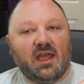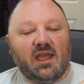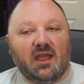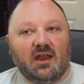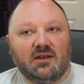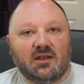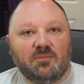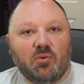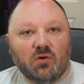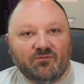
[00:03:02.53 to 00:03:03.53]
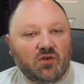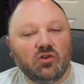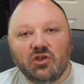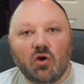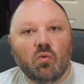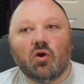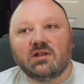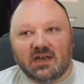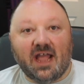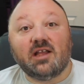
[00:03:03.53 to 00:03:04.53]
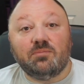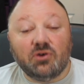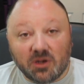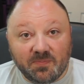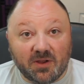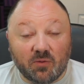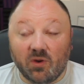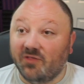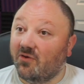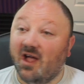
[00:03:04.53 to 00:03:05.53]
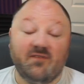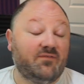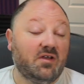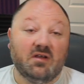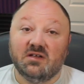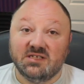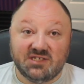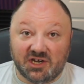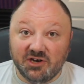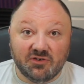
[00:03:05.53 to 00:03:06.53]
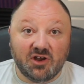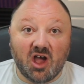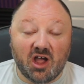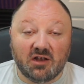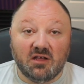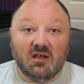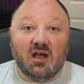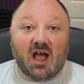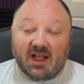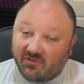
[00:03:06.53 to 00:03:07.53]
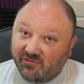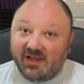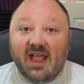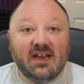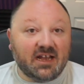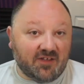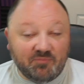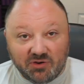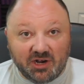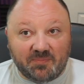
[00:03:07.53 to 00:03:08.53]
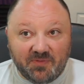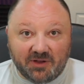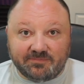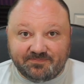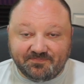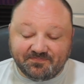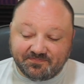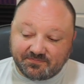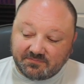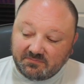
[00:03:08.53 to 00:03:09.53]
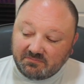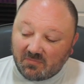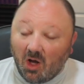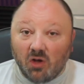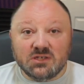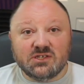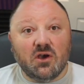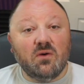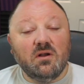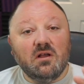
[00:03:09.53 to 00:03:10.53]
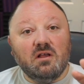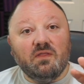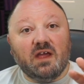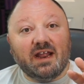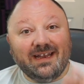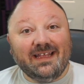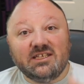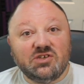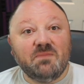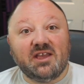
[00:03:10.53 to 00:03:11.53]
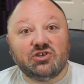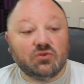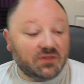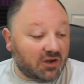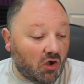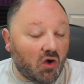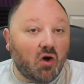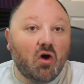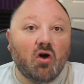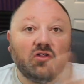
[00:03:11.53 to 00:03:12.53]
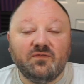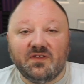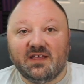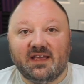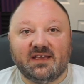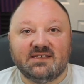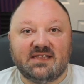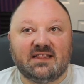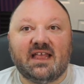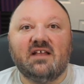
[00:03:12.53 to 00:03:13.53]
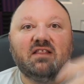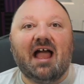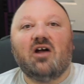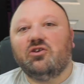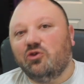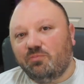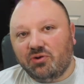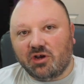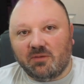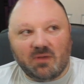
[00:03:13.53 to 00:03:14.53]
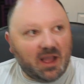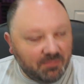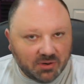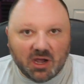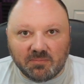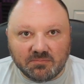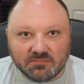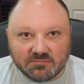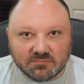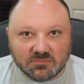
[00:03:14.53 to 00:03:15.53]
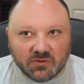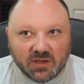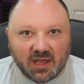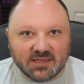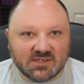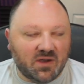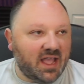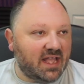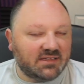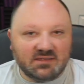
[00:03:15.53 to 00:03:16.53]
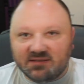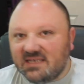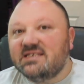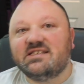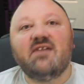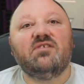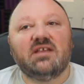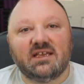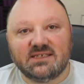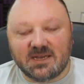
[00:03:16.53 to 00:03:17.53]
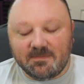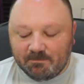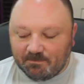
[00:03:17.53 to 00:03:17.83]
and portfolio work that I can put up there, whether I've done it or not. I create it and I've put it up there. Also, that I need to make sure that all of the gigs that they allow you to put up, I put up. Okay, so I had these seven gigs up.